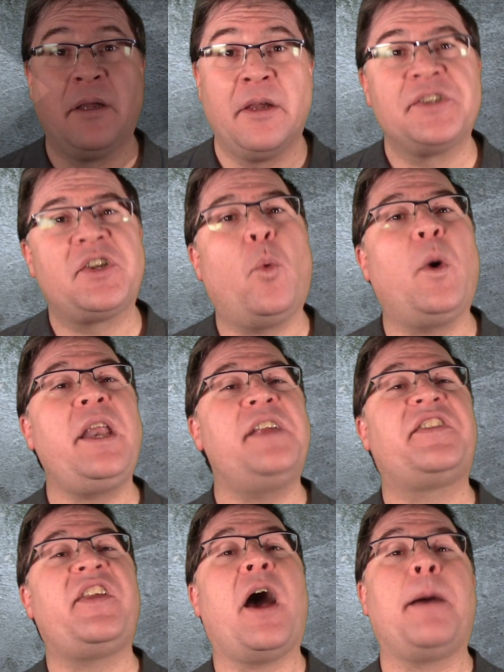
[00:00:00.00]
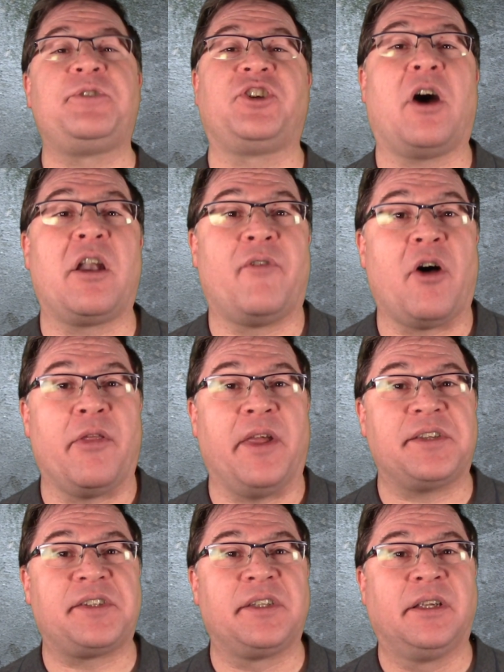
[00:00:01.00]
So what is the upshot of all
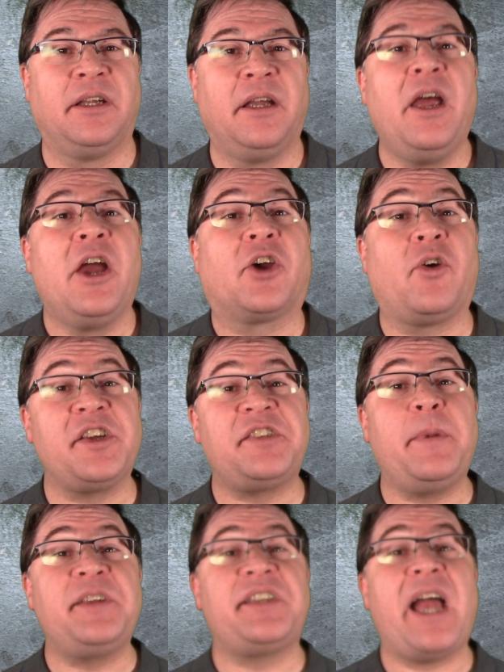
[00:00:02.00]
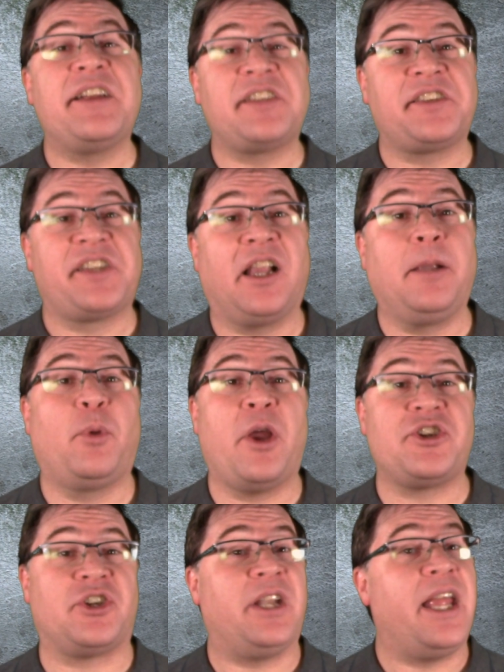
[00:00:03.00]
this? Christmas as a
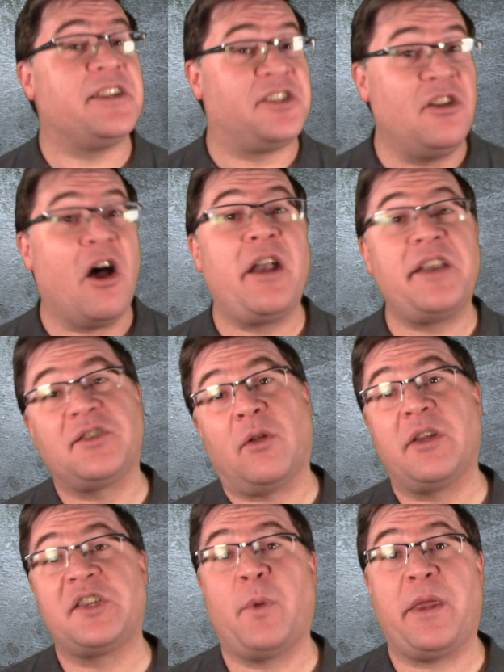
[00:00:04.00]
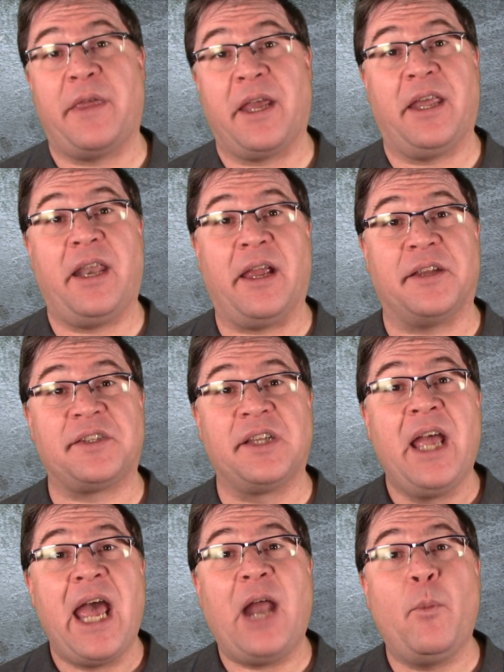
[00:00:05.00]
celebration is not as old as we think it is,
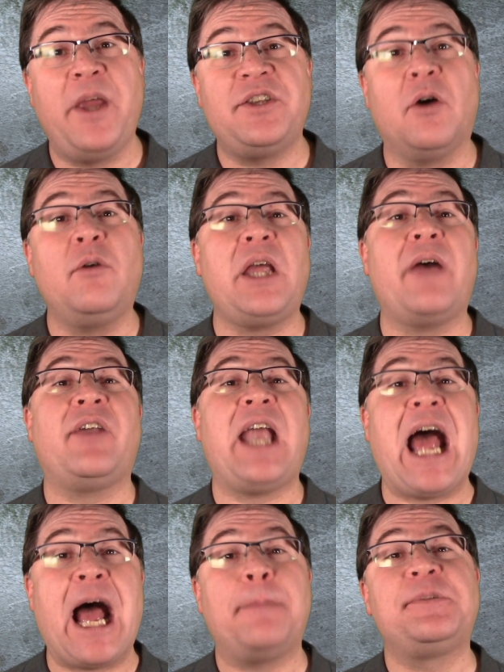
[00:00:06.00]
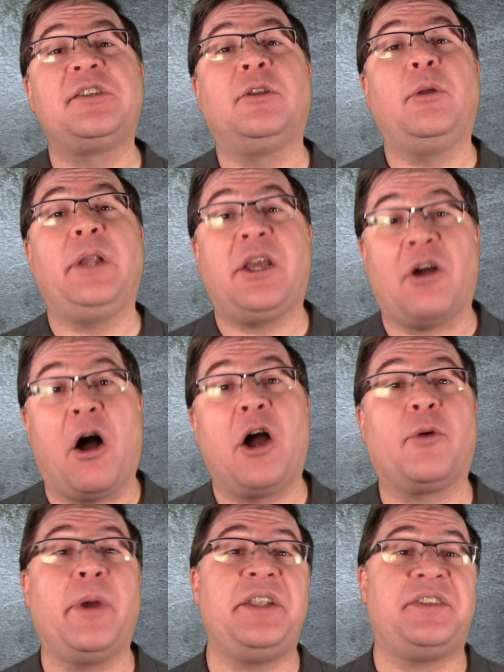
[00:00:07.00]
and we don't have an absolutely
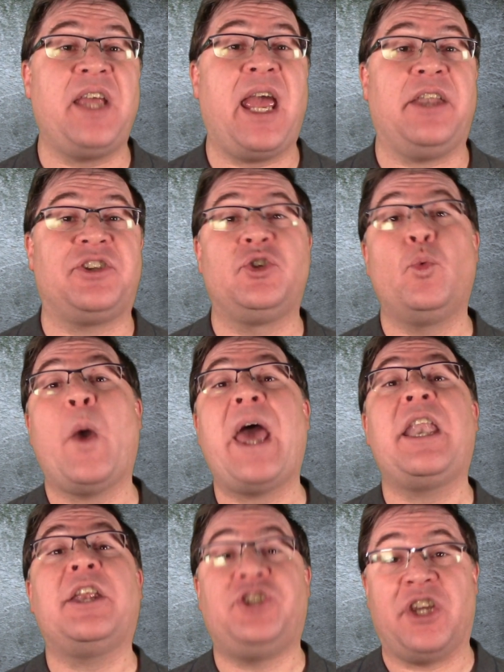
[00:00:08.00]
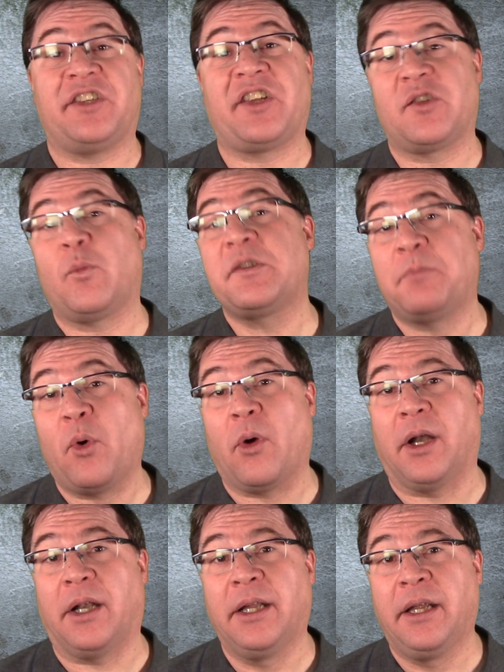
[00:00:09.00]
concrete date to when Jesus was
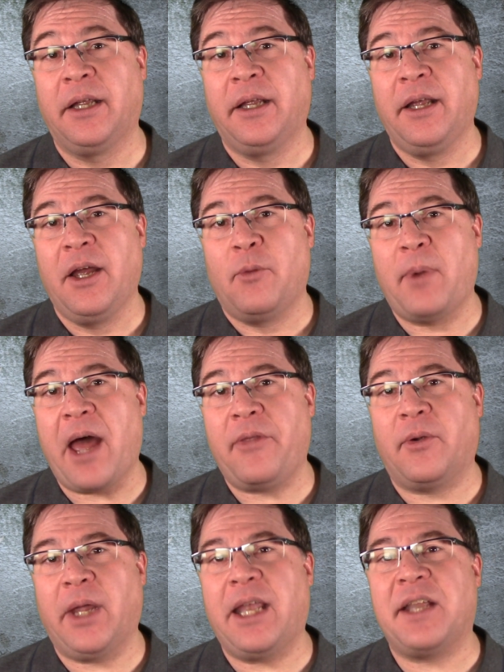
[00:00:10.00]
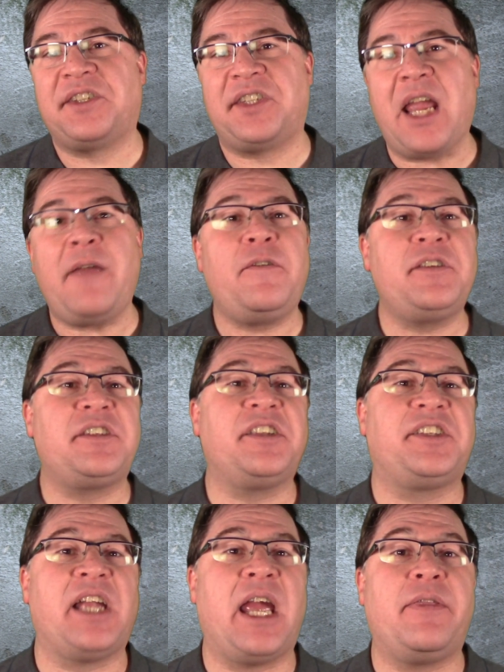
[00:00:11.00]
born. Rather, it is safest to
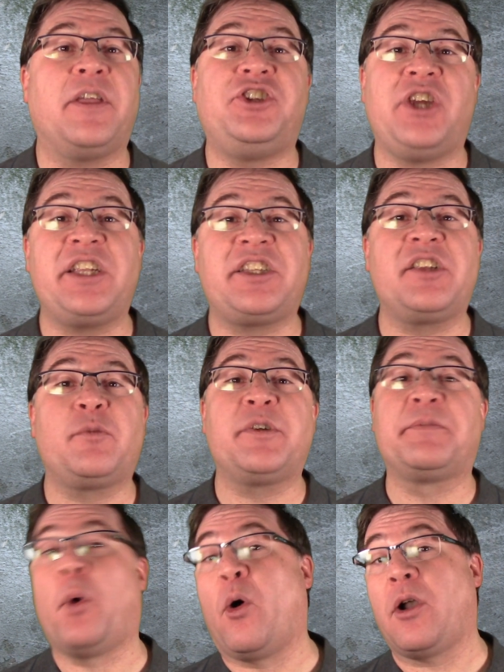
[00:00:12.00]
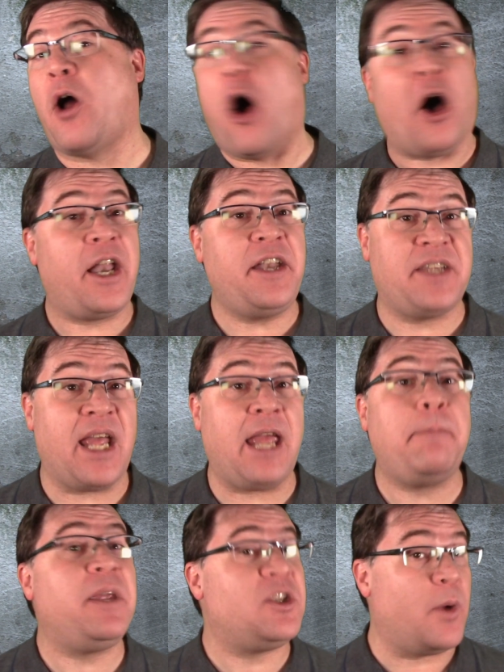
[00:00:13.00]
say that Jesus was born on a
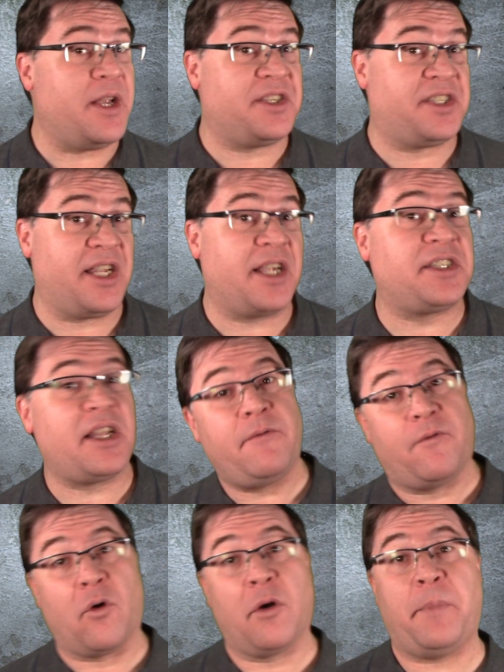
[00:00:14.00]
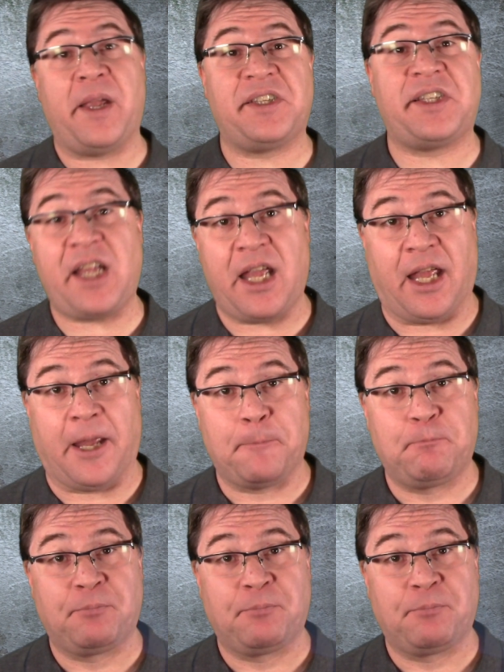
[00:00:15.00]
day between 6 and 4 BCE.